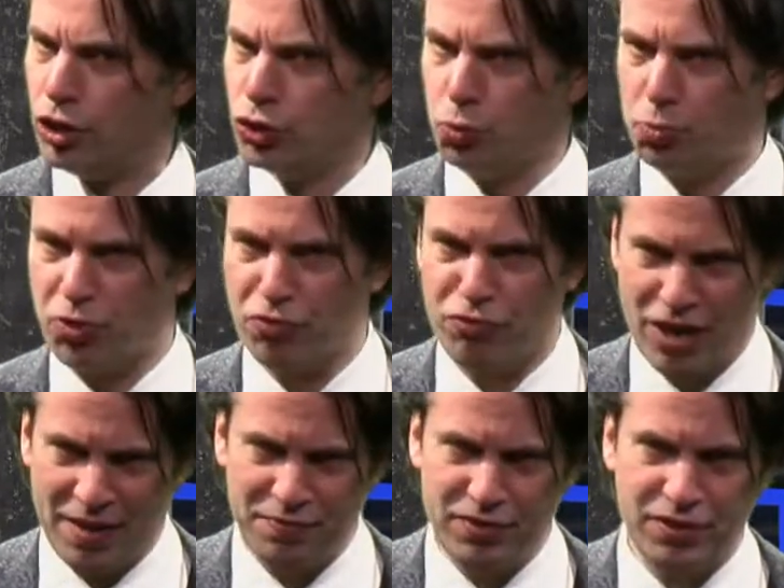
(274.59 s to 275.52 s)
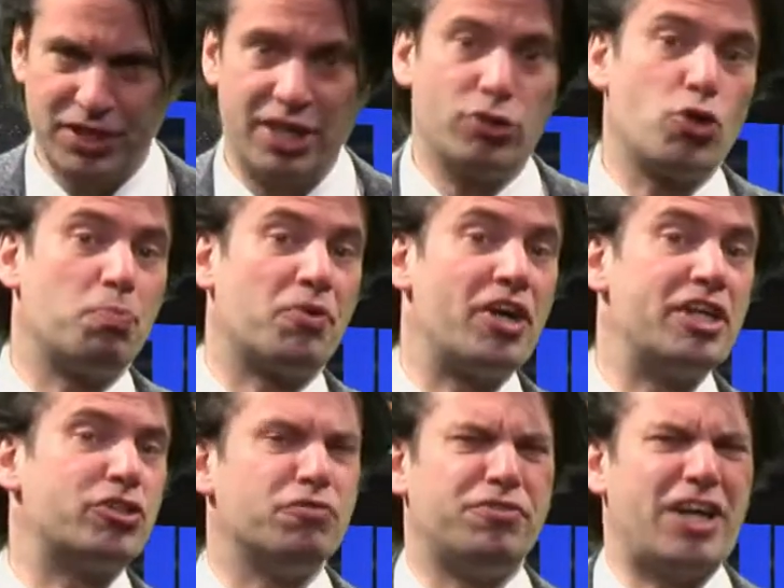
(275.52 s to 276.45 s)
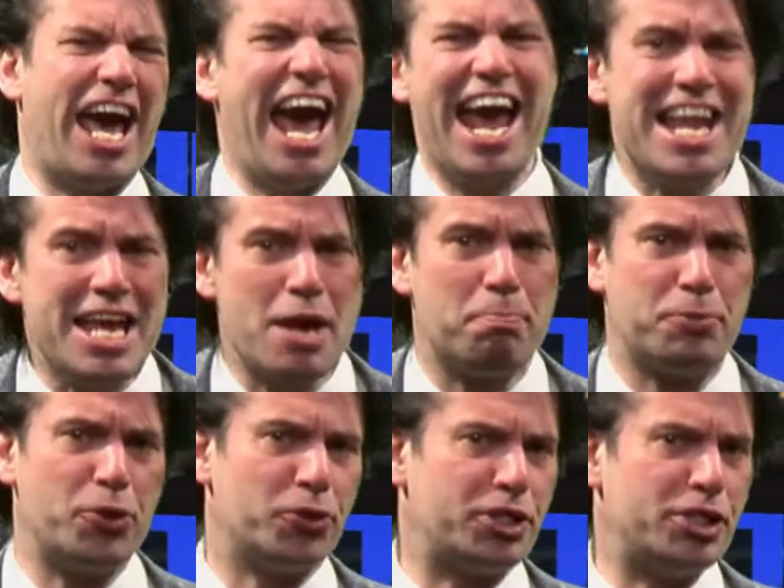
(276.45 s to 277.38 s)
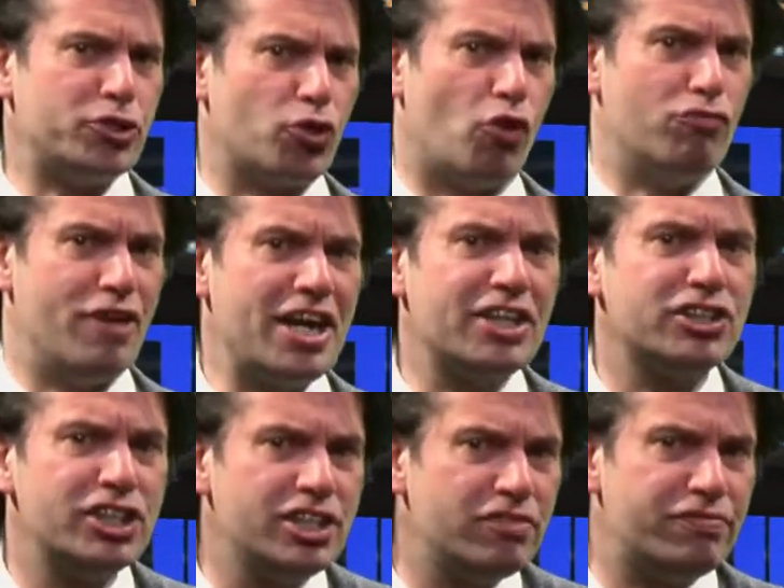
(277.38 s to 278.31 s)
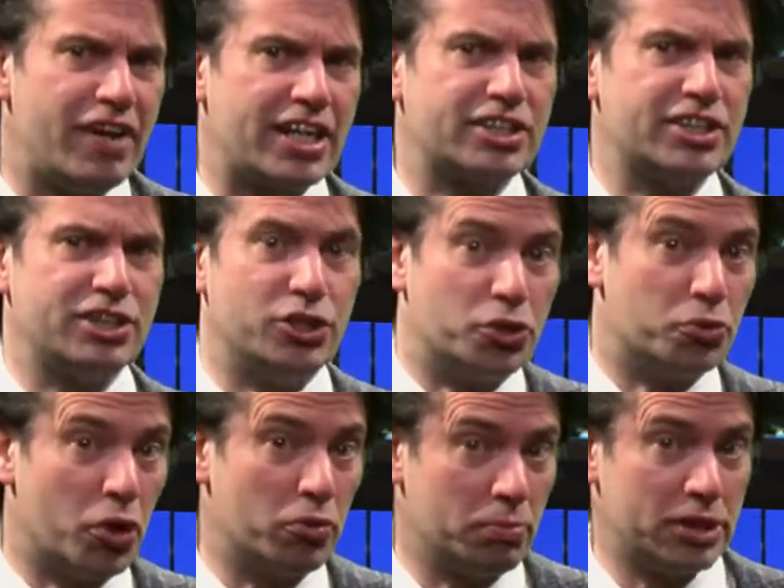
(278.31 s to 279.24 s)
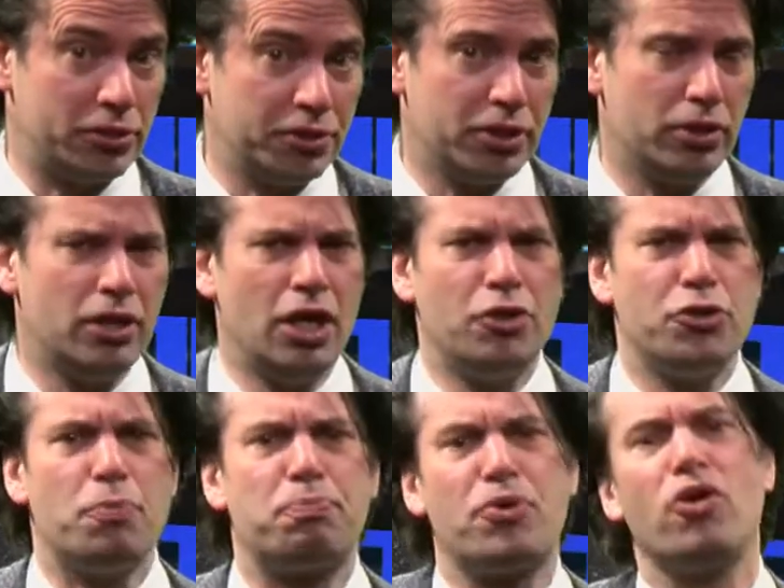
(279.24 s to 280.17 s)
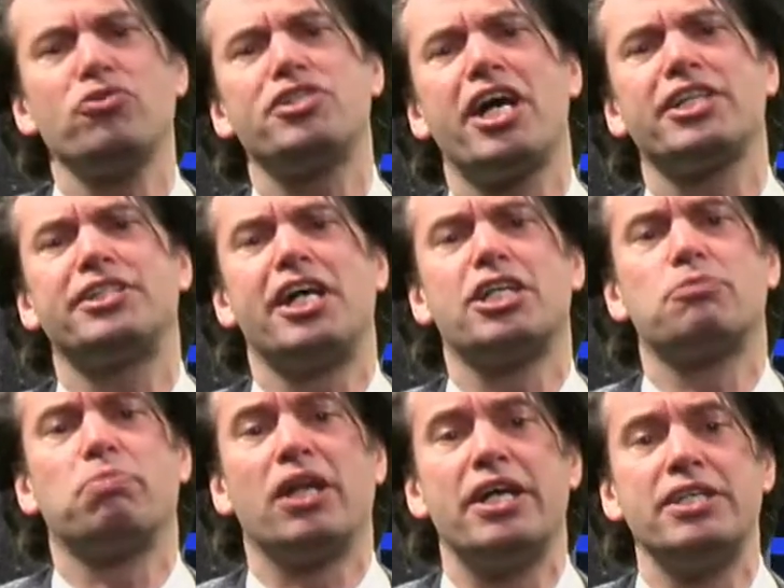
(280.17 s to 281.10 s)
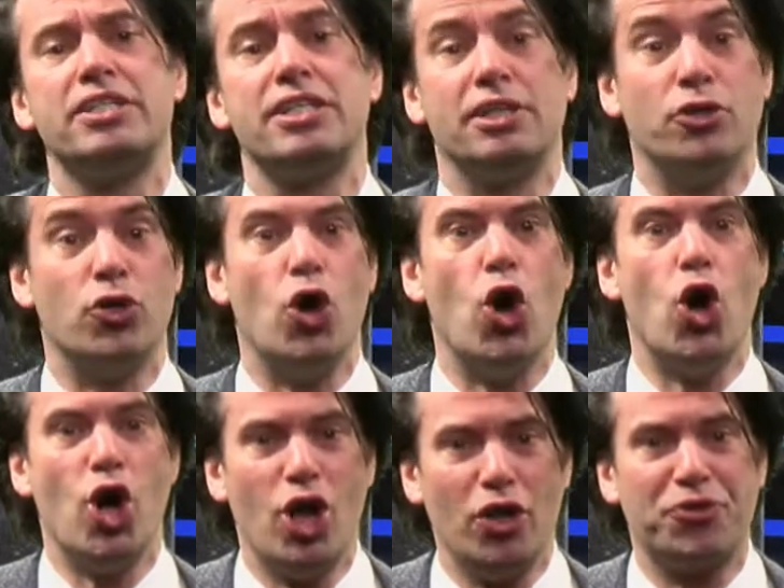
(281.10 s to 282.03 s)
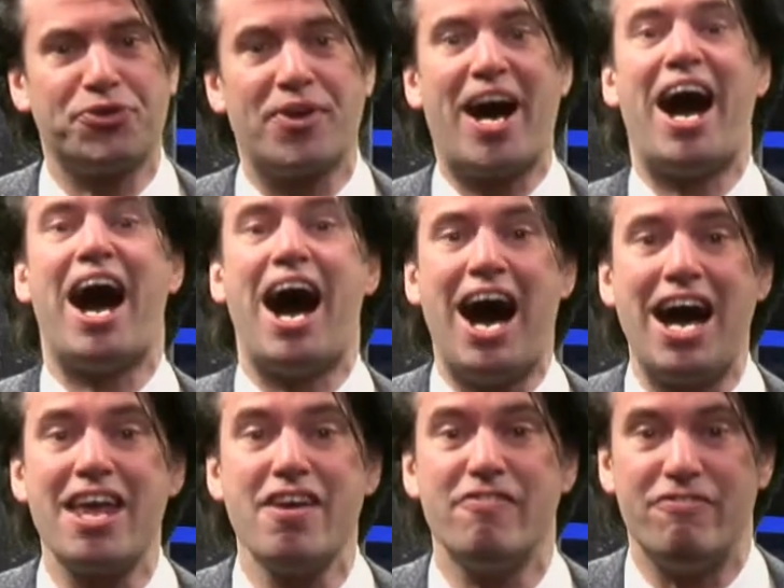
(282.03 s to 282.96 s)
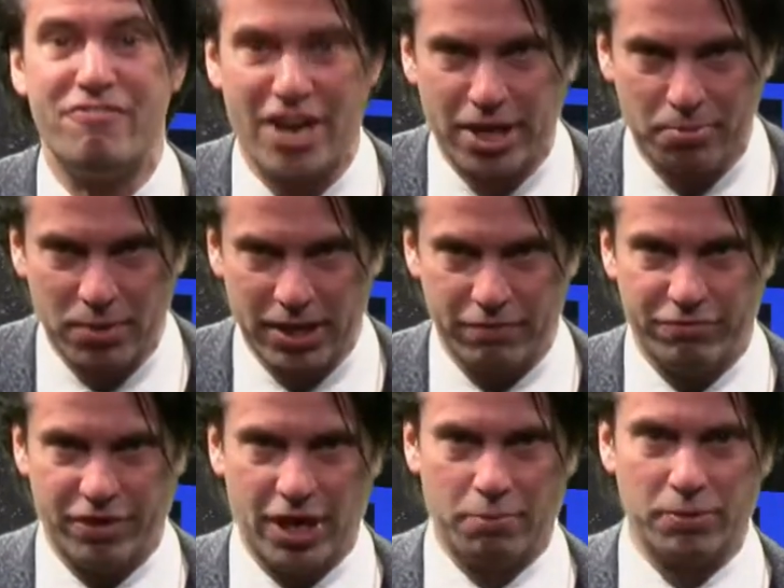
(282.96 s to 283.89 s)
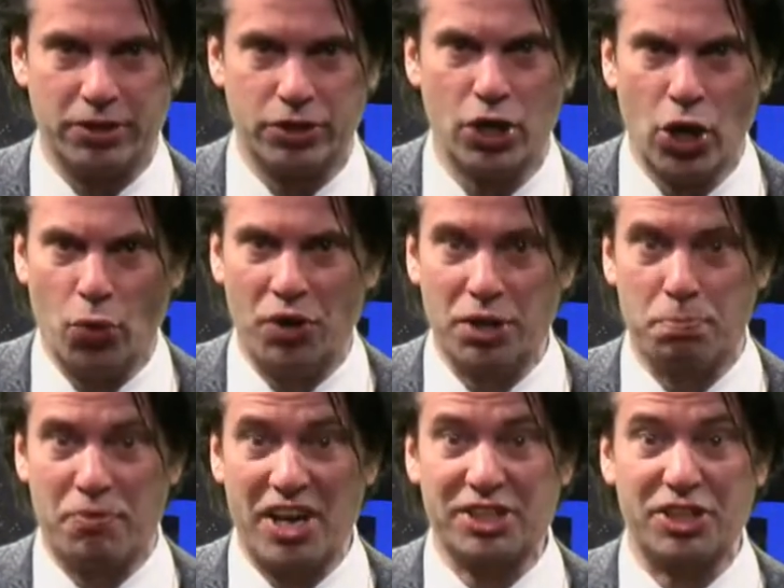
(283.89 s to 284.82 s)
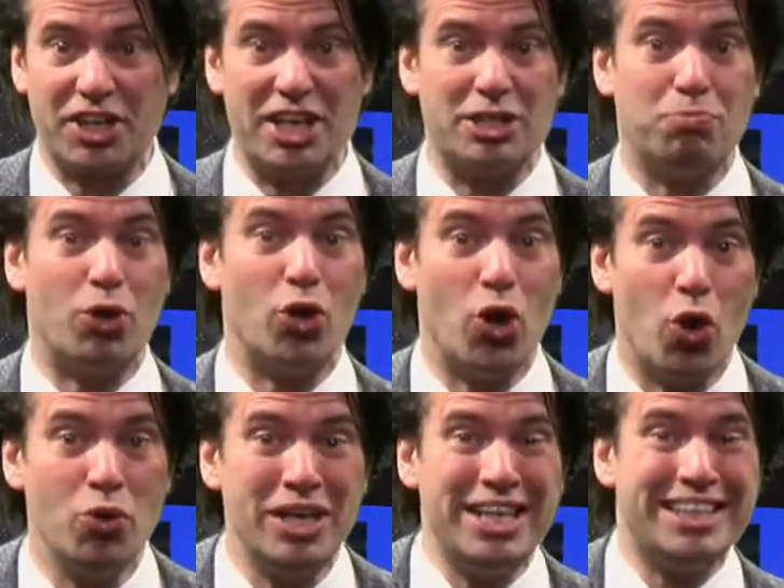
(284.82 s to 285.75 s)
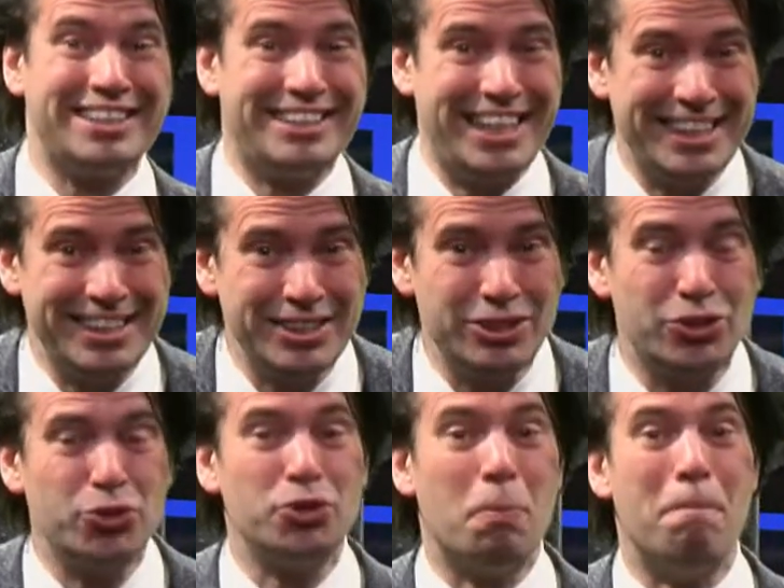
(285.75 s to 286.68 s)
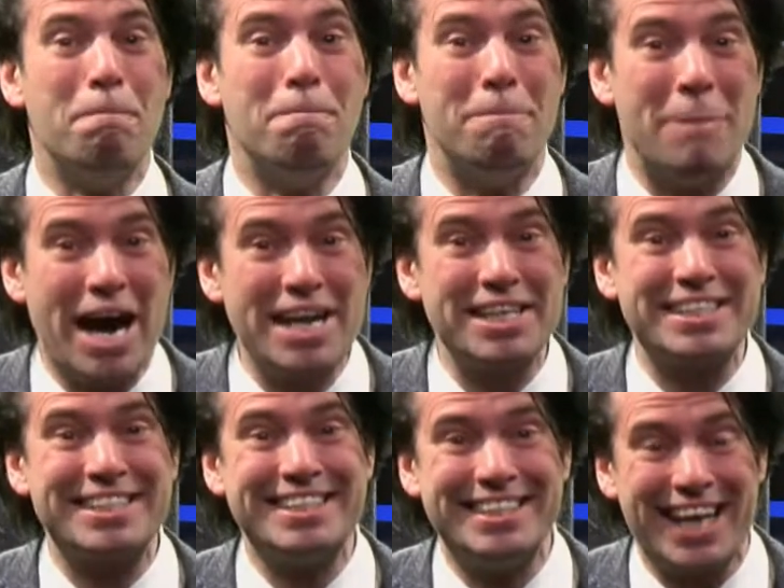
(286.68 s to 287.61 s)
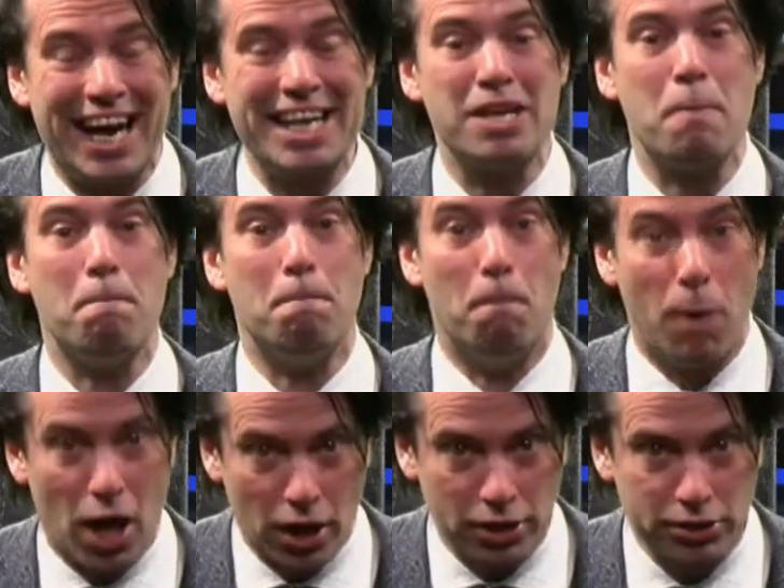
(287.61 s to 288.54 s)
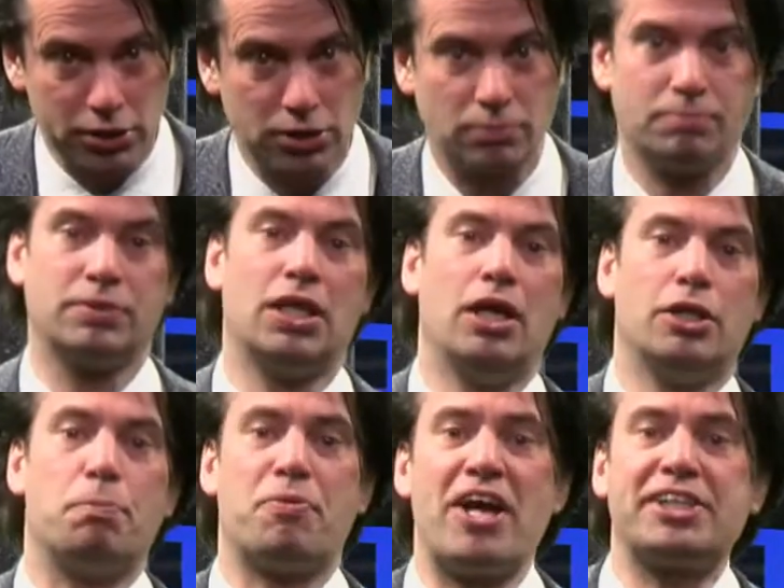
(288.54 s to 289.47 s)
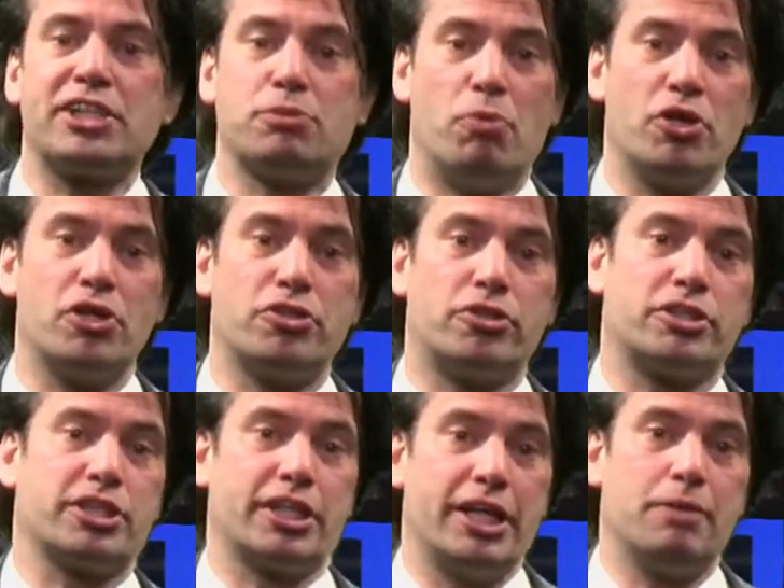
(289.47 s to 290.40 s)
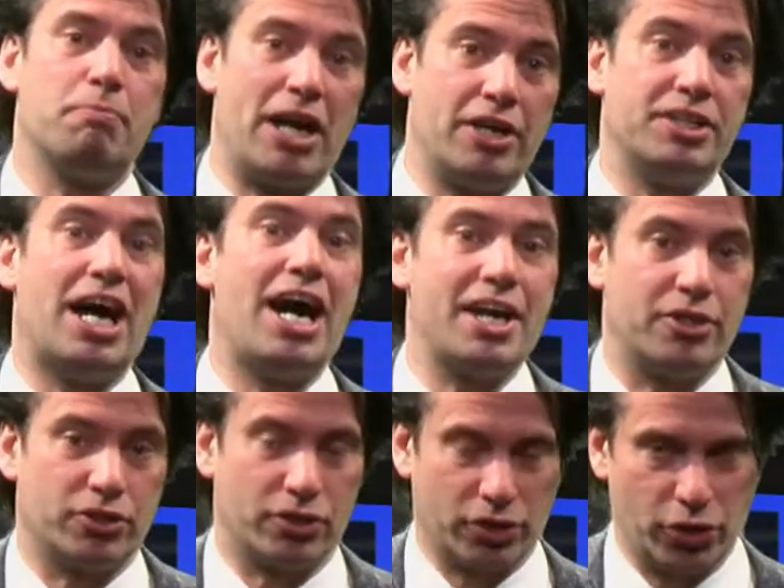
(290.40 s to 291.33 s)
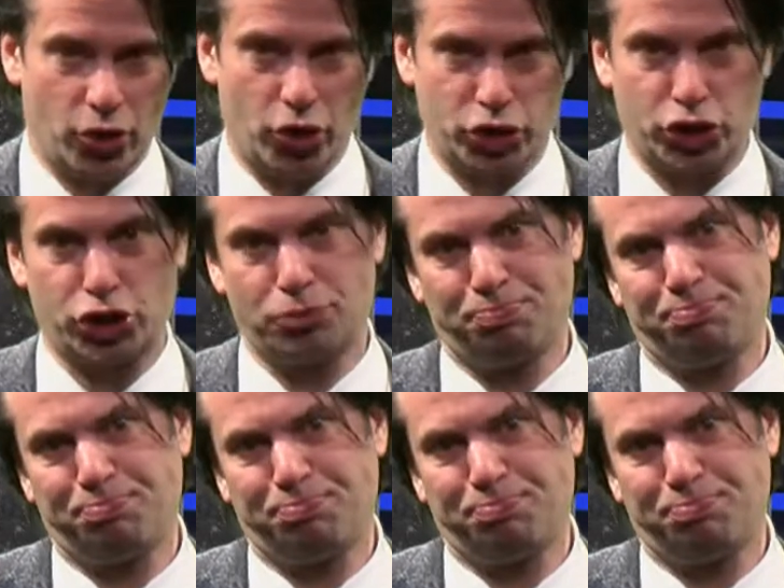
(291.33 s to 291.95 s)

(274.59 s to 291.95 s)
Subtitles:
To prevent the incorporation of any impurities or vacancy defects in the grown material, the process takes place in an ultra-high vacuum environment where the pressure is below 10 to the -9 bars. The pressure is monitored again by an ion gauge.